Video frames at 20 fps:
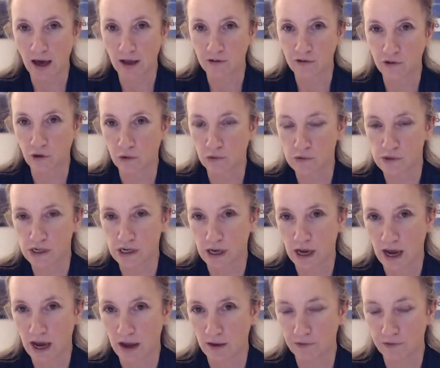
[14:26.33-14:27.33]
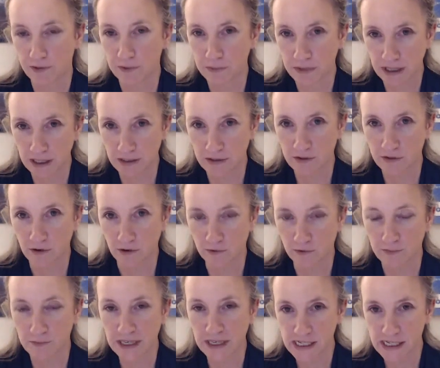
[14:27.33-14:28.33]
don't have the means
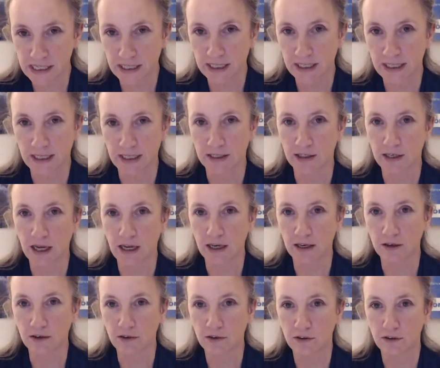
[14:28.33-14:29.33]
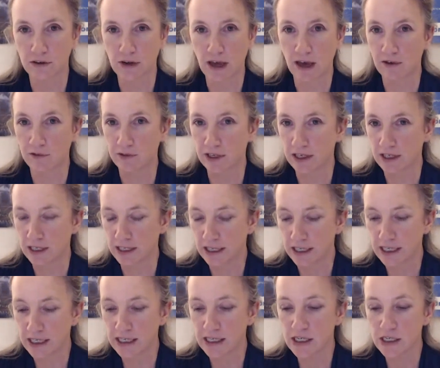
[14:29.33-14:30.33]
of meeting and have any
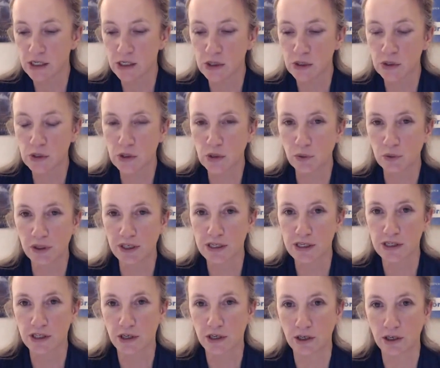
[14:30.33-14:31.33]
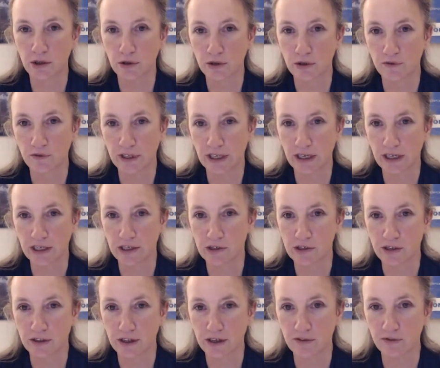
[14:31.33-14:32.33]
need to go into their local
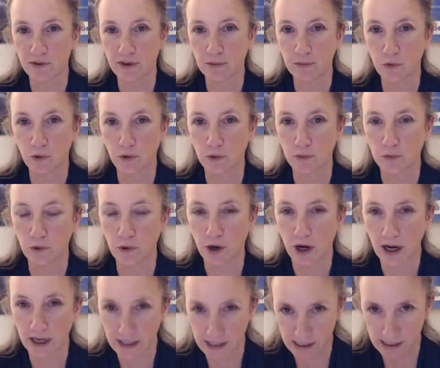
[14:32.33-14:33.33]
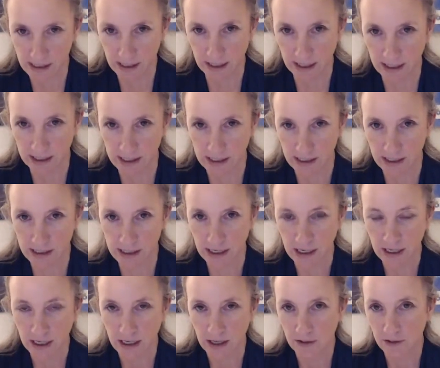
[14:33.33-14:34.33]
village, and they feel more and more isolated.
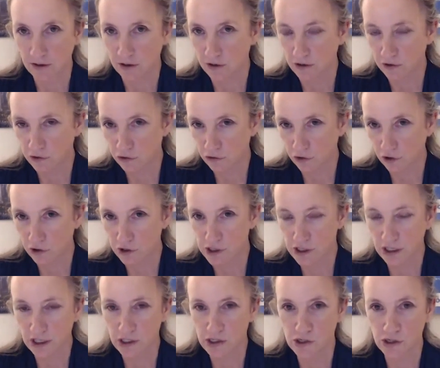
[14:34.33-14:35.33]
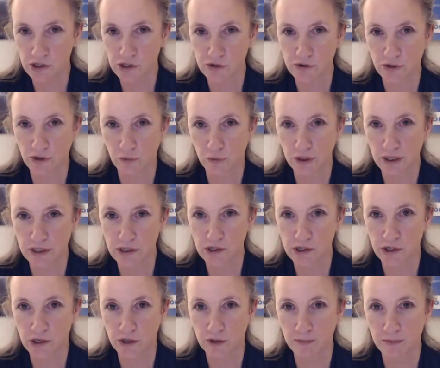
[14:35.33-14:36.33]
They're constructing industrial wind
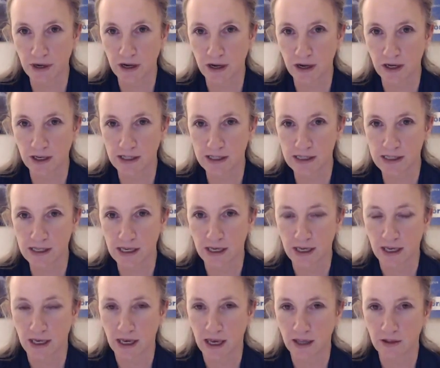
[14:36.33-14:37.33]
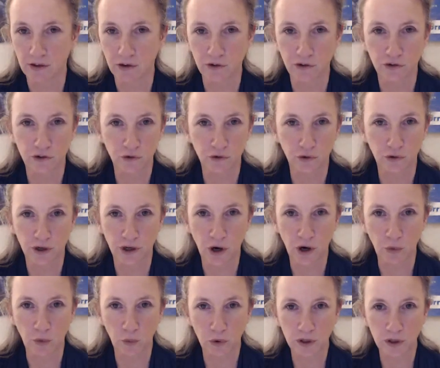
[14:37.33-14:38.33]
turbines. They're destroying
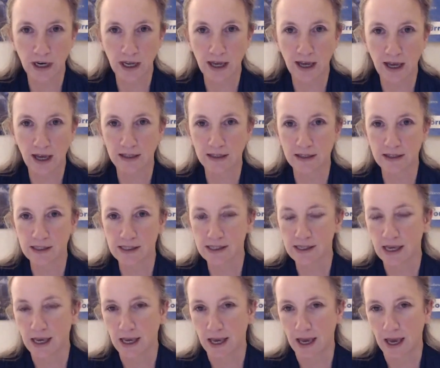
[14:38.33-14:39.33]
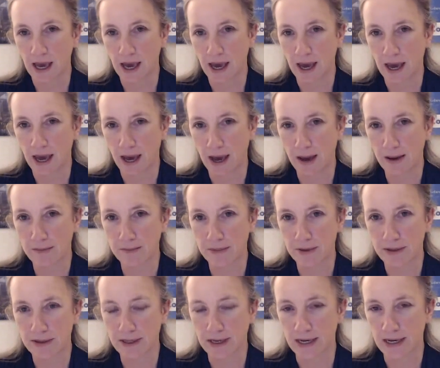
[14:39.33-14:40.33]
our woodlands.
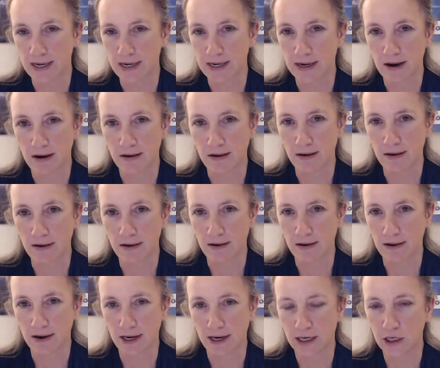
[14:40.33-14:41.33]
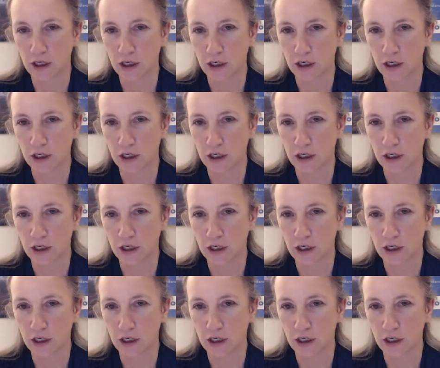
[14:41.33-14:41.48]
They are,